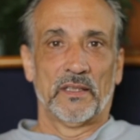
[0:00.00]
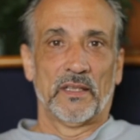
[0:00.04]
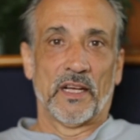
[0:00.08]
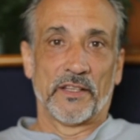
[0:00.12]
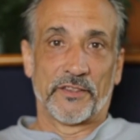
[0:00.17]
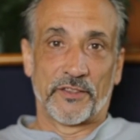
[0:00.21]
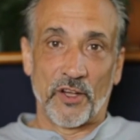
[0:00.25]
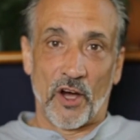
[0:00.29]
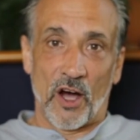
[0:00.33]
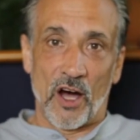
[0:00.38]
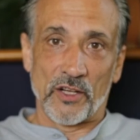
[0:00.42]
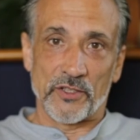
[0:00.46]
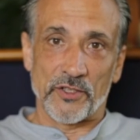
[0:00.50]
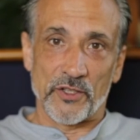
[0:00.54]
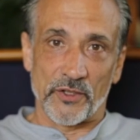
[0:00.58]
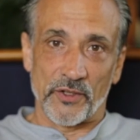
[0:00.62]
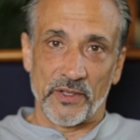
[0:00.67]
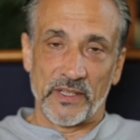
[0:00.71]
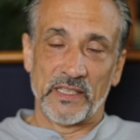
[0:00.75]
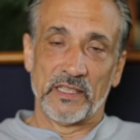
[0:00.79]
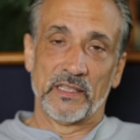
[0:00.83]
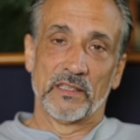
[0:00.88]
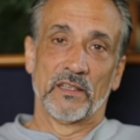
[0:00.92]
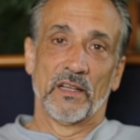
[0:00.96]
a
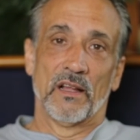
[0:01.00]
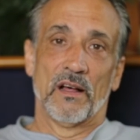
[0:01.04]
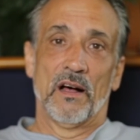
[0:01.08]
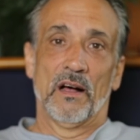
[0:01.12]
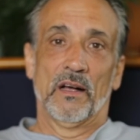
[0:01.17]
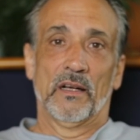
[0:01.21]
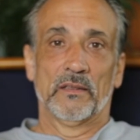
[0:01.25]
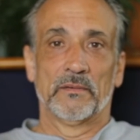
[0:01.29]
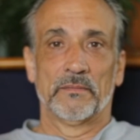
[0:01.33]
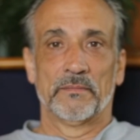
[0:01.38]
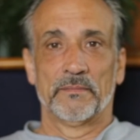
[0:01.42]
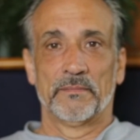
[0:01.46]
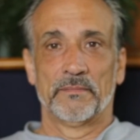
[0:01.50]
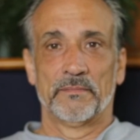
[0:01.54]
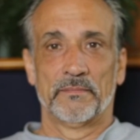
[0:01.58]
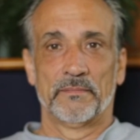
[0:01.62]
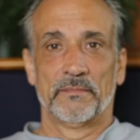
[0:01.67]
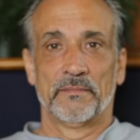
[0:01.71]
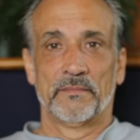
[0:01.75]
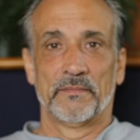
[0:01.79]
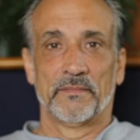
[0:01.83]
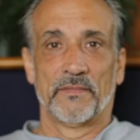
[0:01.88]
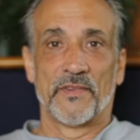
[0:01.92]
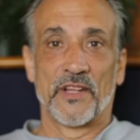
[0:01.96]
daughter-in-law.
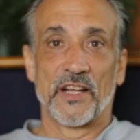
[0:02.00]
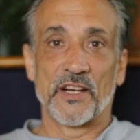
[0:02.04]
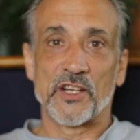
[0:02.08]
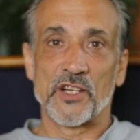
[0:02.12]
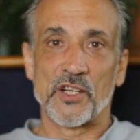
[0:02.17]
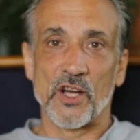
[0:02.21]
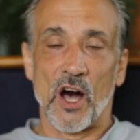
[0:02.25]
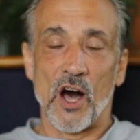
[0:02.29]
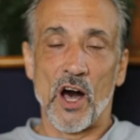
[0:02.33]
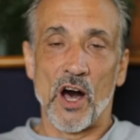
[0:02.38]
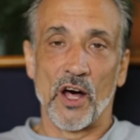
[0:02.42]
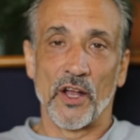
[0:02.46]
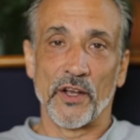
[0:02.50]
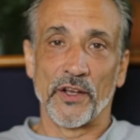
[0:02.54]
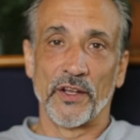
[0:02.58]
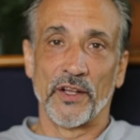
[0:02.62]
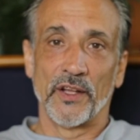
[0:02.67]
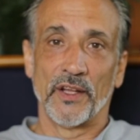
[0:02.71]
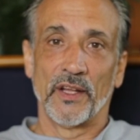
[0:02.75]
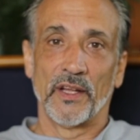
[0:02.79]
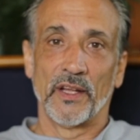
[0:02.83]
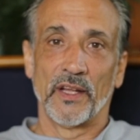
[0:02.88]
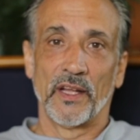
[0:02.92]
They're gone,